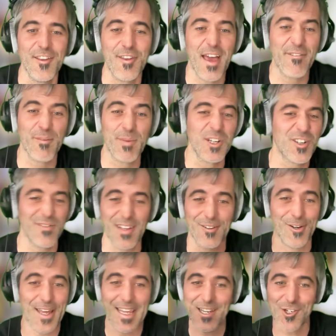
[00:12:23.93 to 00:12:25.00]
you have a bunch of
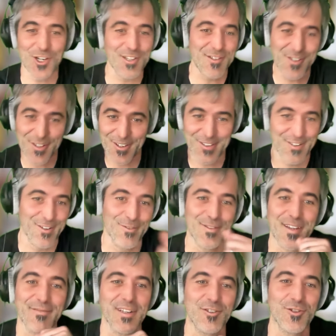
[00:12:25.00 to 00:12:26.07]
little agents you could use
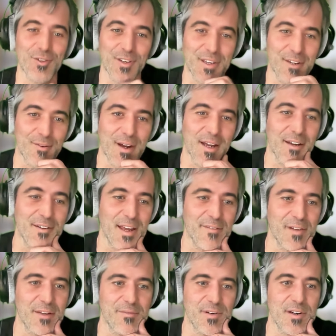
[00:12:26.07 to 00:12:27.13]
eventually, right? And you have
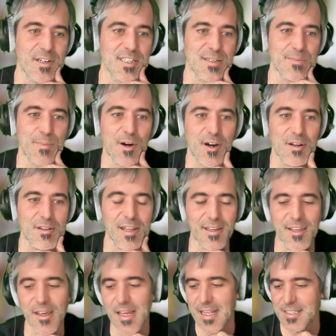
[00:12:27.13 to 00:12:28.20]
like very smart,
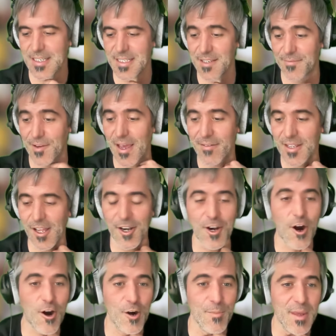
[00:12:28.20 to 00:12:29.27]
like it's as if you have an
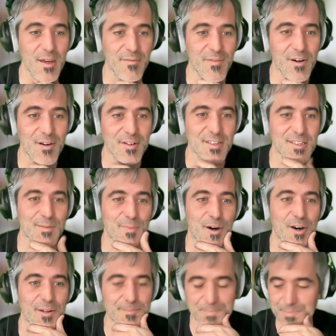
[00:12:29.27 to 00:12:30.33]
army of very
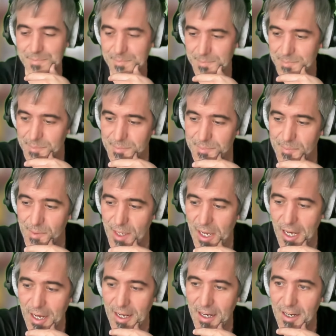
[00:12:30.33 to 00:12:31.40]
smart
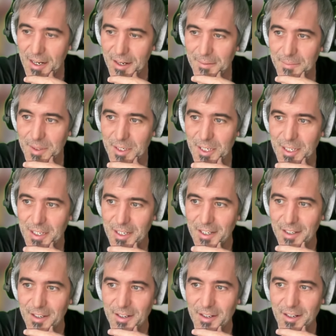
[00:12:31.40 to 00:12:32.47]
uh,
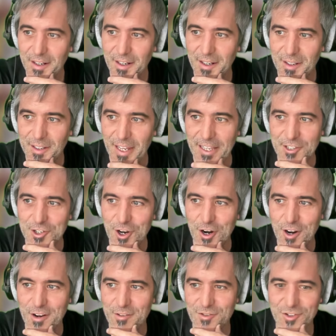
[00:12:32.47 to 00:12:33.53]
uh,
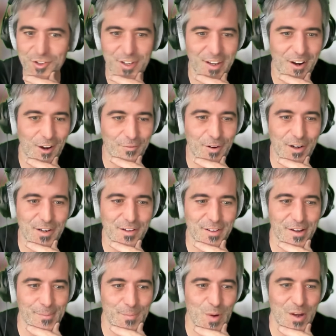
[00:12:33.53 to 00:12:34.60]
interns, you know, for
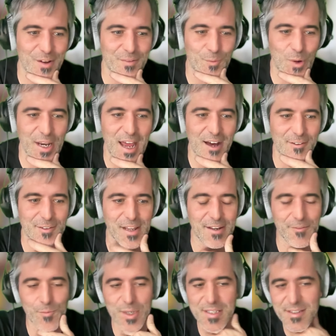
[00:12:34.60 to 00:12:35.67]
uh, without
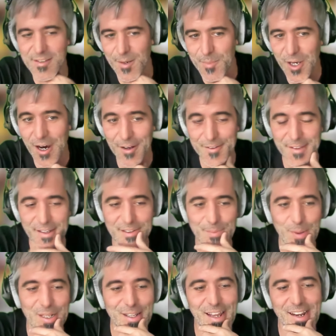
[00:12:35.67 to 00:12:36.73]
like with some context,
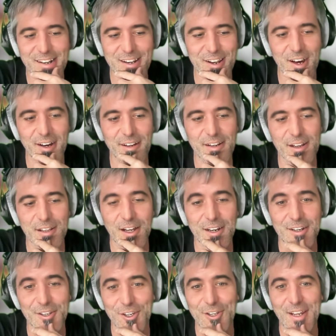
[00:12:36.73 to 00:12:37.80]
but like not a lot
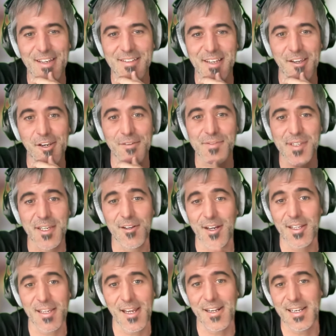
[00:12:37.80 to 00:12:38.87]
of good executive skill.
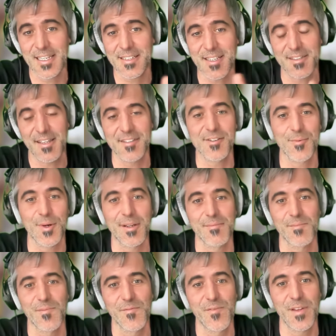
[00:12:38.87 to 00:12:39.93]
At, at least like that's a way
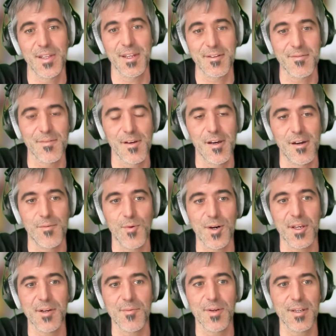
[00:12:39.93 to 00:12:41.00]
feeling uh,
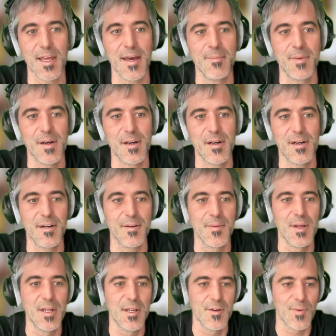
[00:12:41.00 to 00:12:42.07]
working with M, uh,
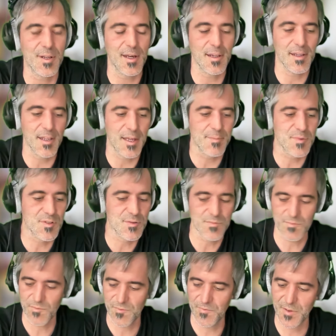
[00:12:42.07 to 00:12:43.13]
with LLMs
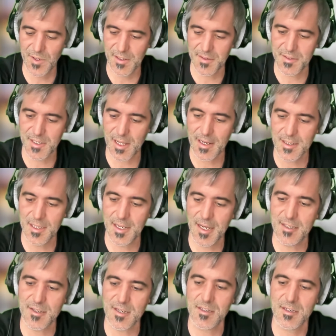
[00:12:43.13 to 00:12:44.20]
feels like today.
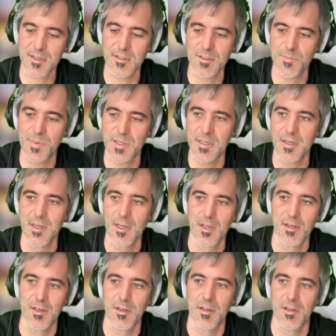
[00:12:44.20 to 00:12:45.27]
So it's good to be
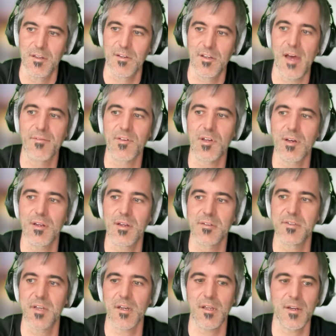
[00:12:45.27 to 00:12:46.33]
to have good
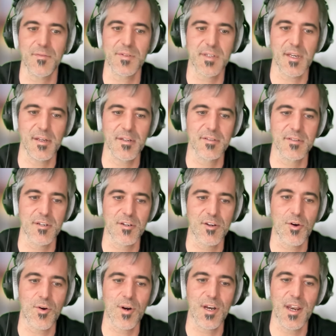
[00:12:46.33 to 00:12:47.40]
executive skills and
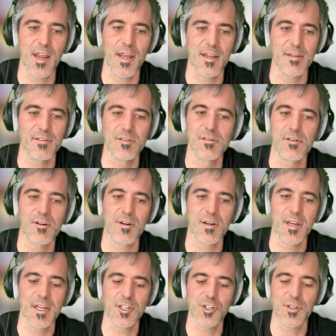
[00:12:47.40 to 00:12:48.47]
coordinate
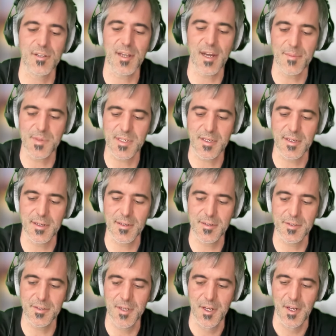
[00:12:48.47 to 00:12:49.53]
coordination type
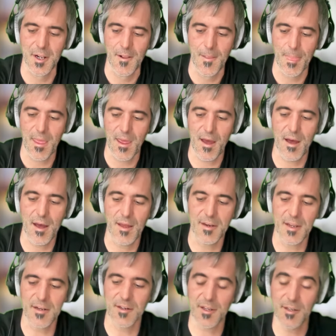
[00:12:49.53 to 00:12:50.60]
skills, uh, and
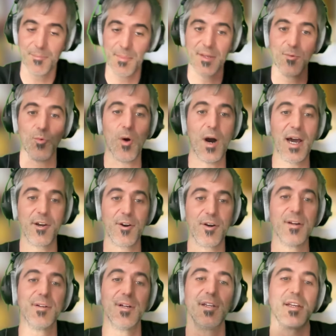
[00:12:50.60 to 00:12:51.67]
then you can be
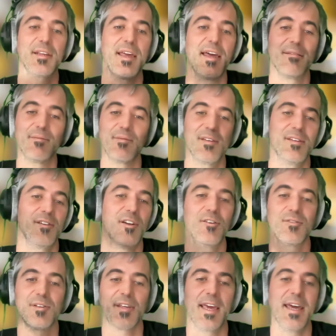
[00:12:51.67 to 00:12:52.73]
wider and then get you
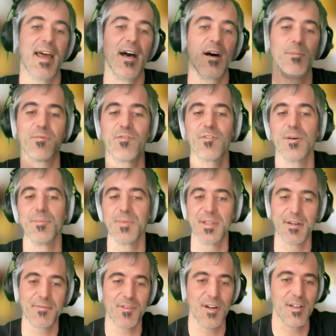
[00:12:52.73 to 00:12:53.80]
know get help from
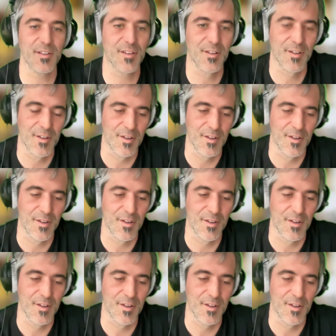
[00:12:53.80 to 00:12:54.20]
different